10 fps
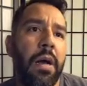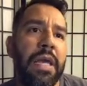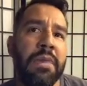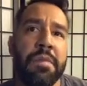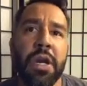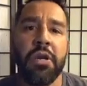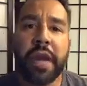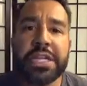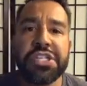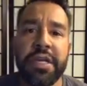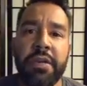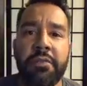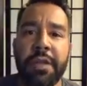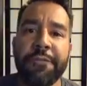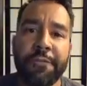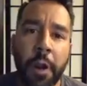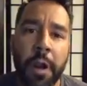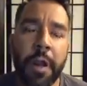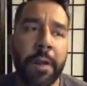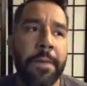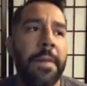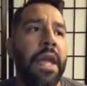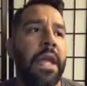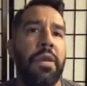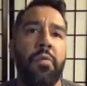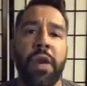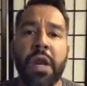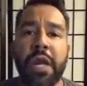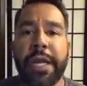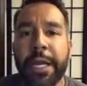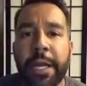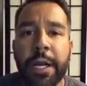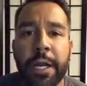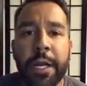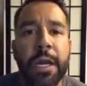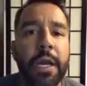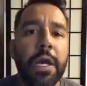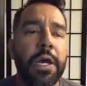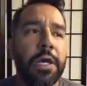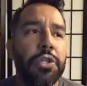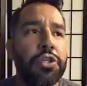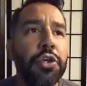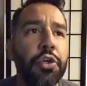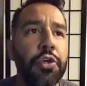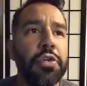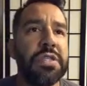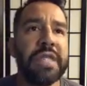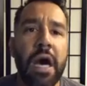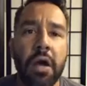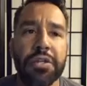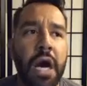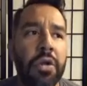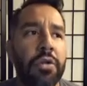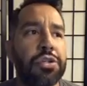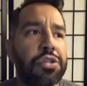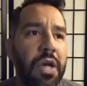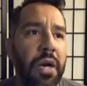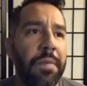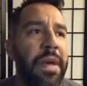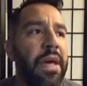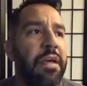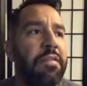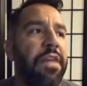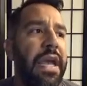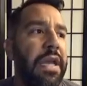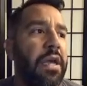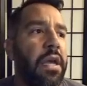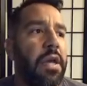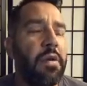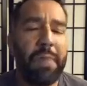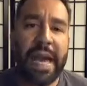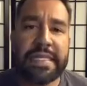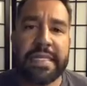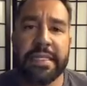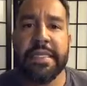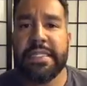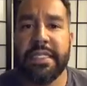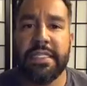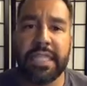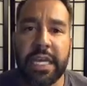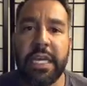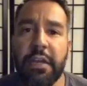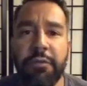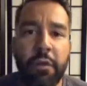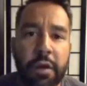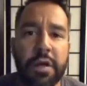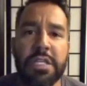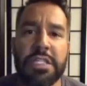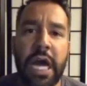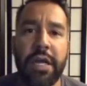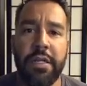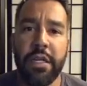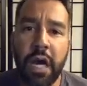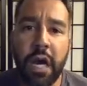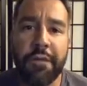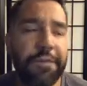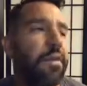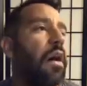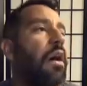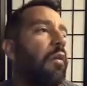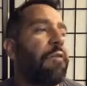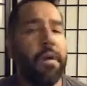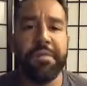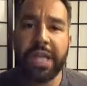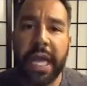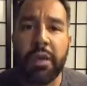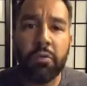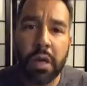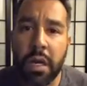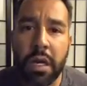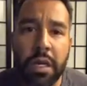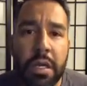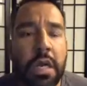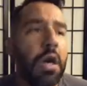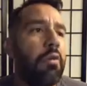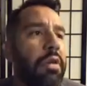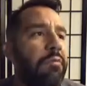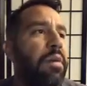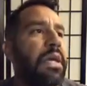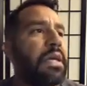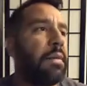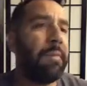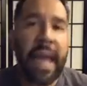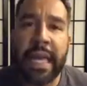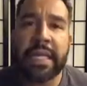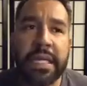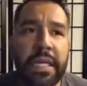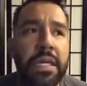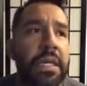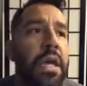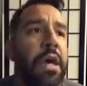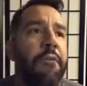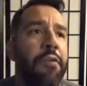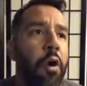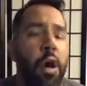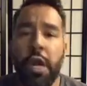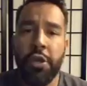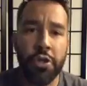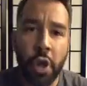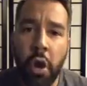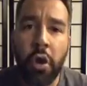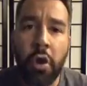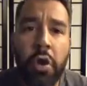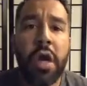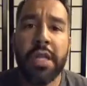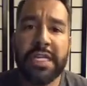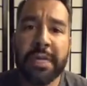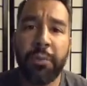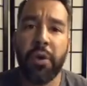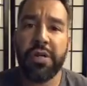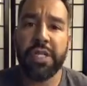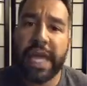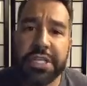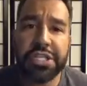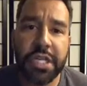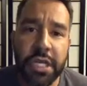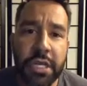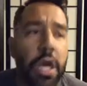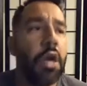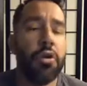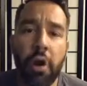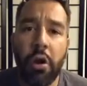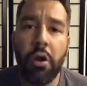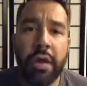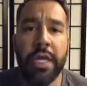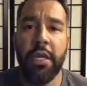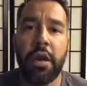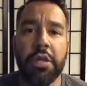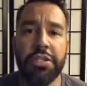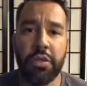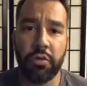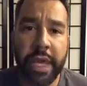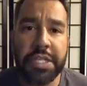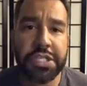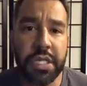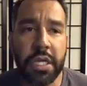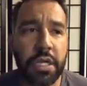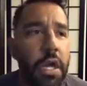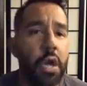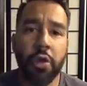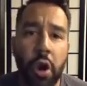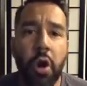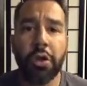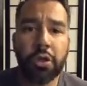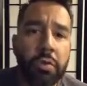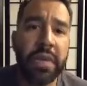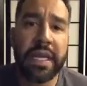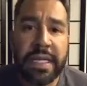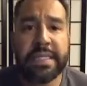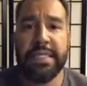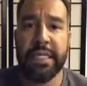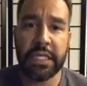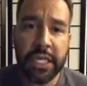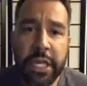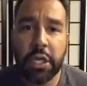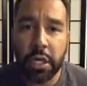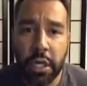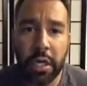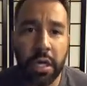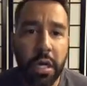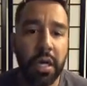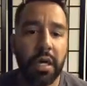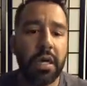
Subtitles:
Immigration Reform, and we're here to tell Donald Trump that passing this executive order is not enough. From day one, we've been demanding for no deportation, no incarceration, no human is illegal.